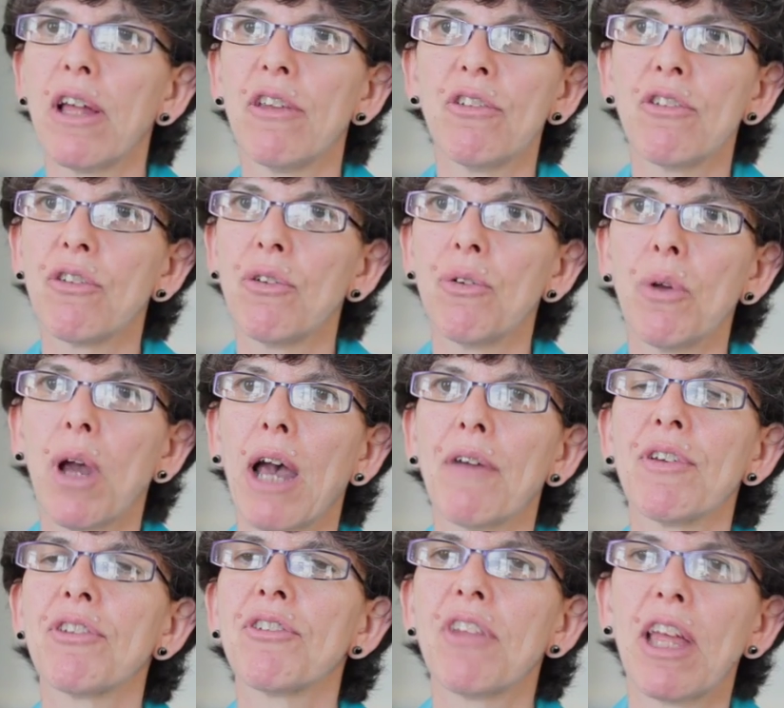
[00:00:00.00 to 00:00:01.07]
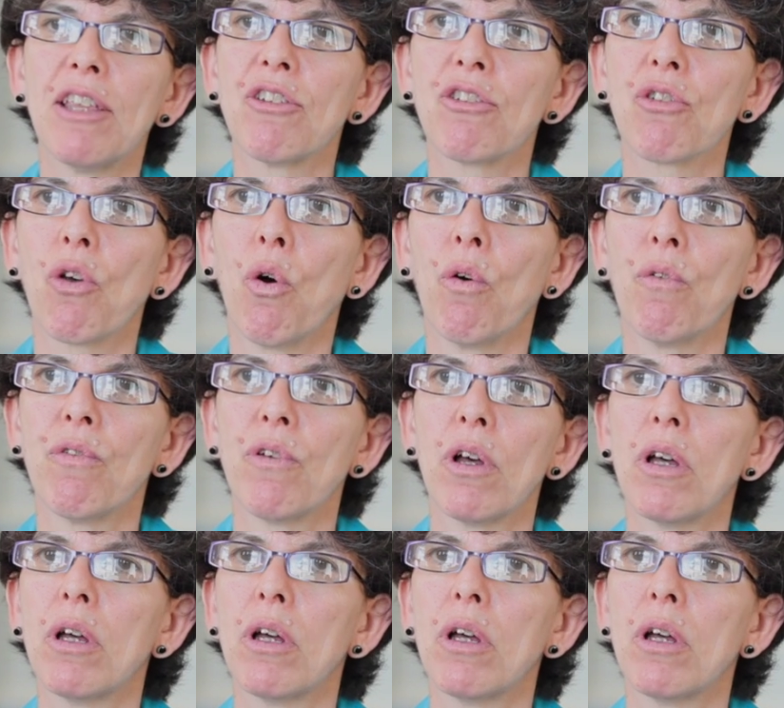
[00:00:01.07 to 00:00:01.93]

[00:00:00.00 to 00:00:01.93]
and to have a sense of